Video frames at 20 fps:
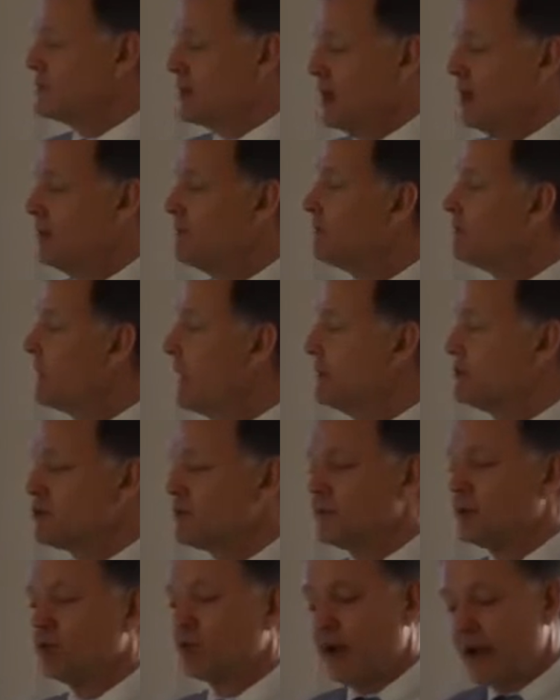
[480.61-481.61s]
a
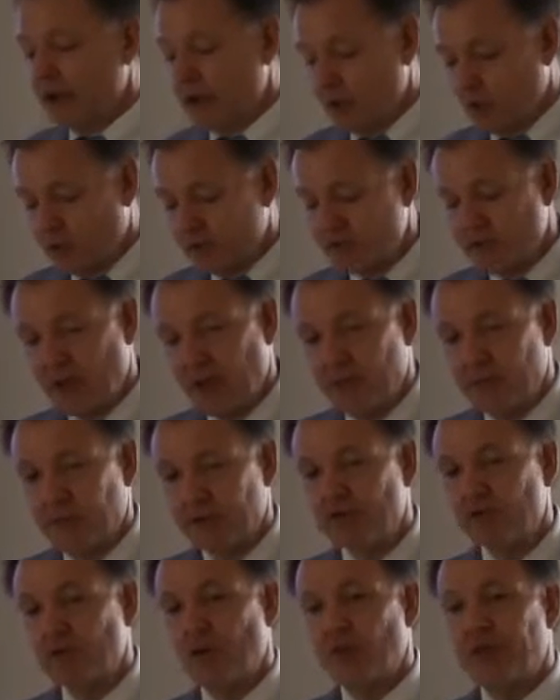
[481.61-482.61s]
flexible radio assignment.
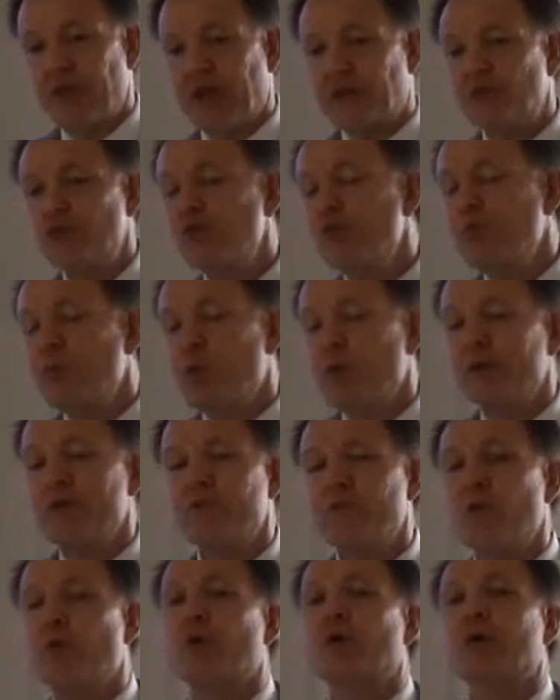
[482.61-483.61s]
So that
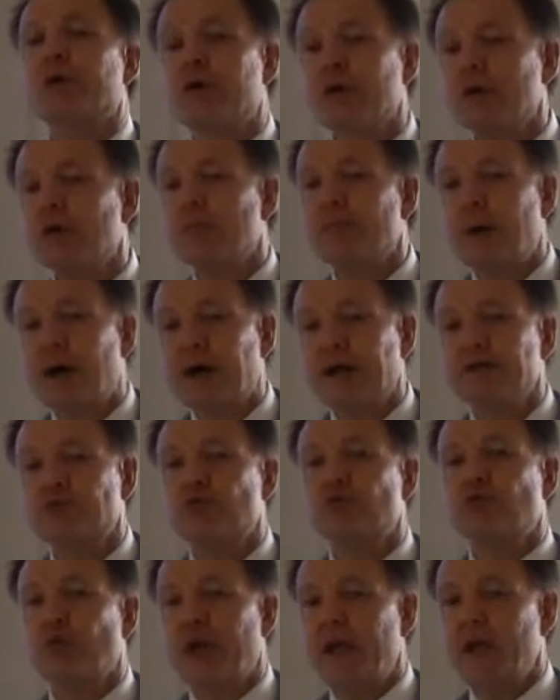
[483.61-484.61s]
2.4 gigabytes
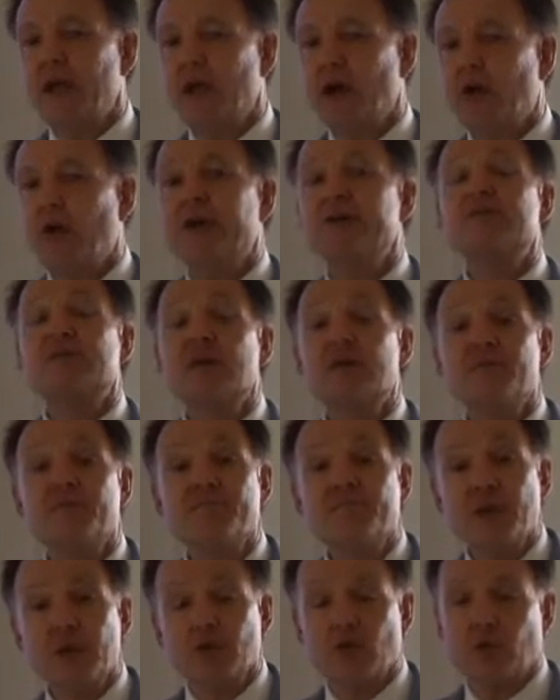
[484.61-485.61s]
radio is
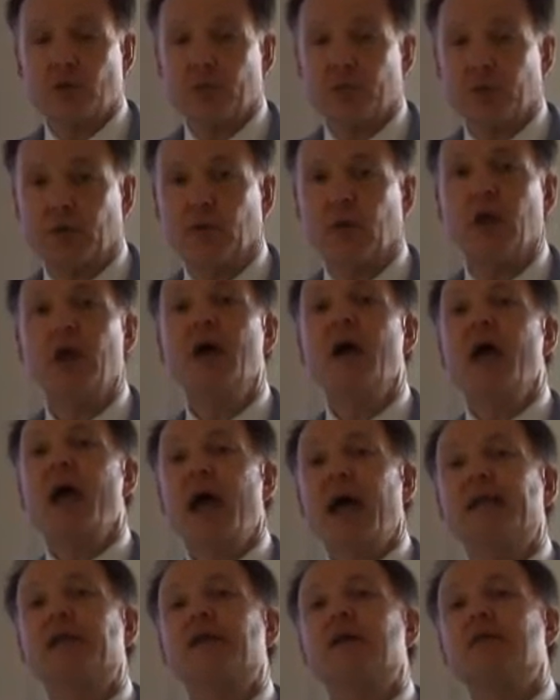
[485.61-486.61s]
configurable
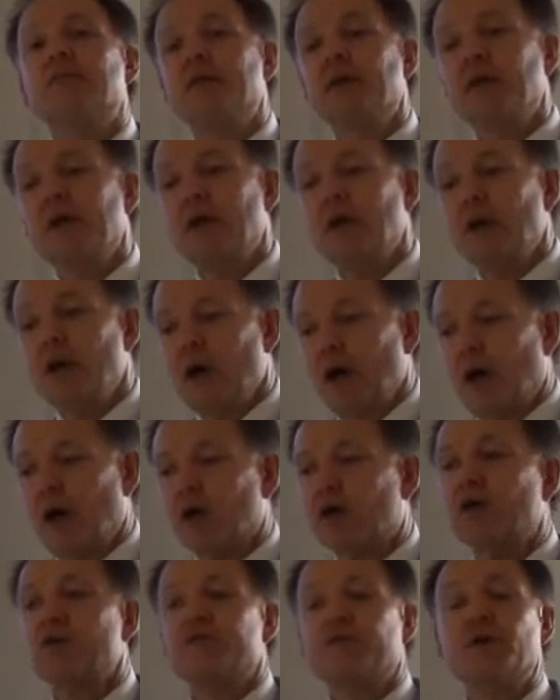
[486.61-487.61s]
and can be
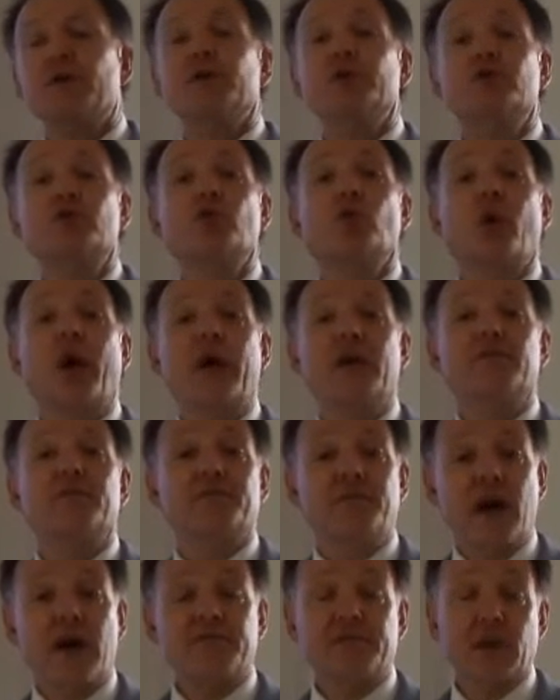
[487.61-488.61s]
converted to a
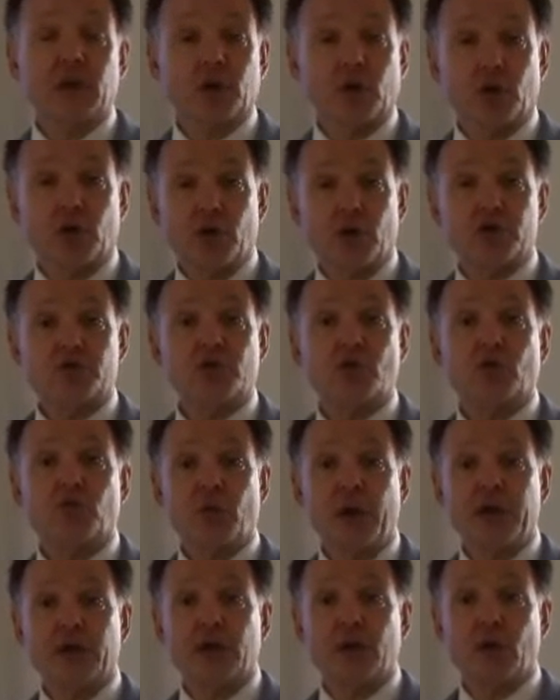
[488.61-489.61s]
5 gigahertz
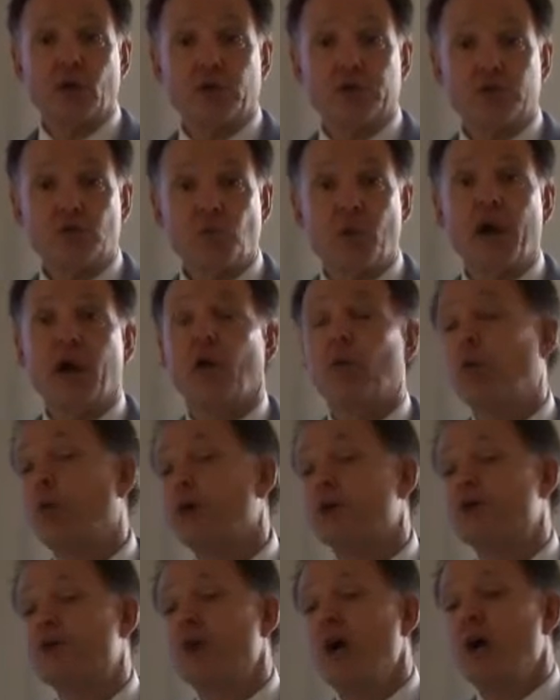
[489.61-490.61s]
radio as well,
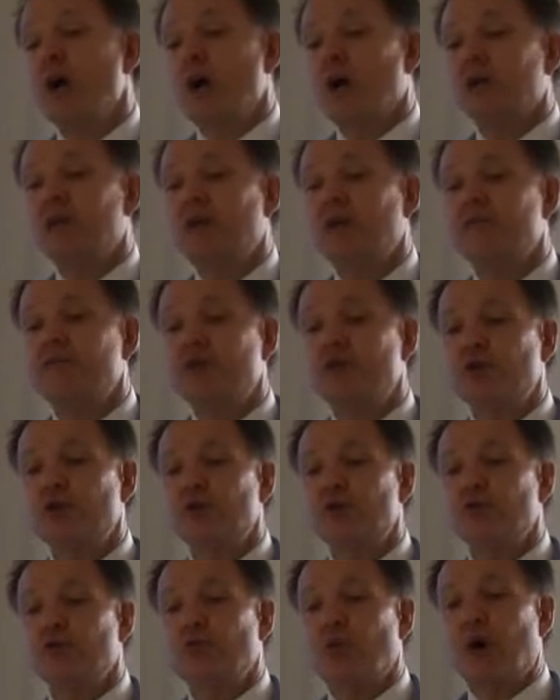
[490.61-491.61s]
which gives
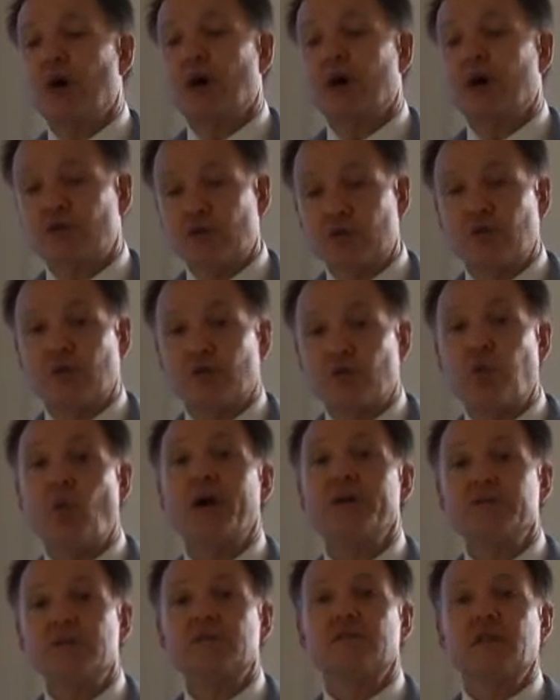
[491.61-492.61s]
you
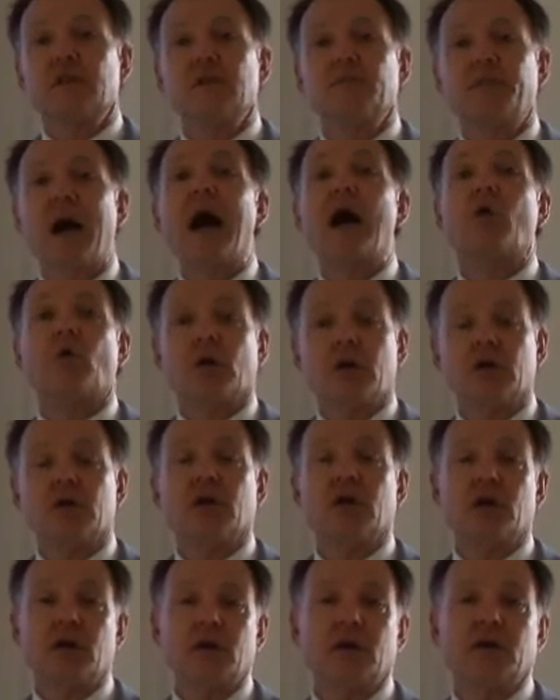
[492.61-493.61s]
twice the power
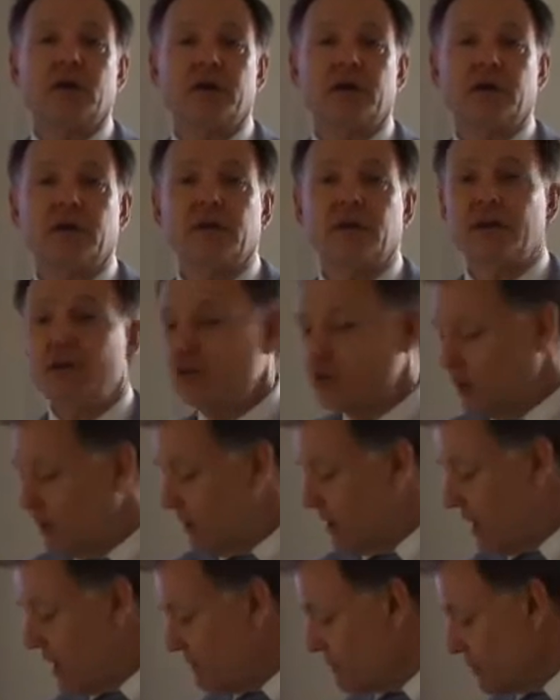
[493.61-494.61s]
in each
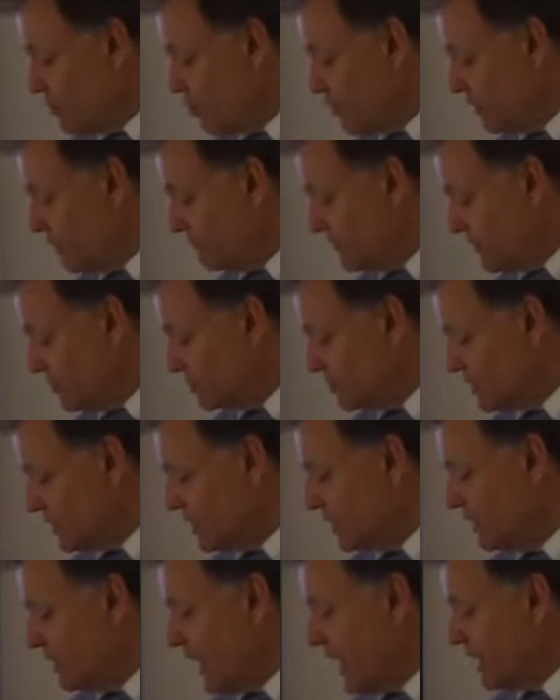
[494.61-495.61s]
and every one of those
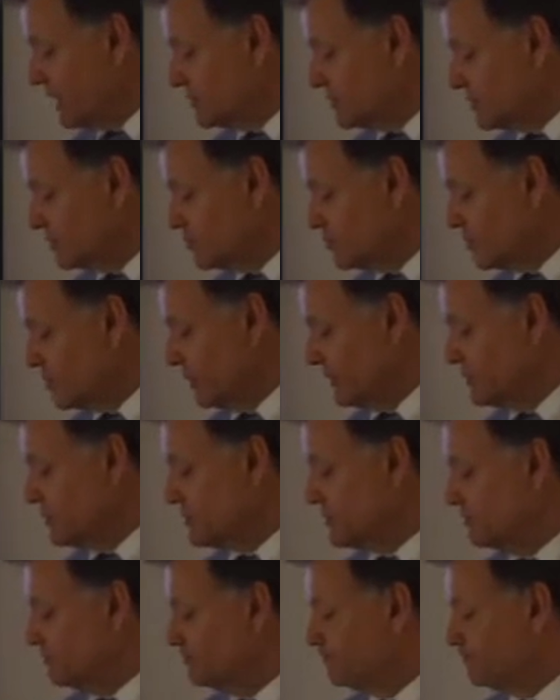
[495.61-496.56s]
access points.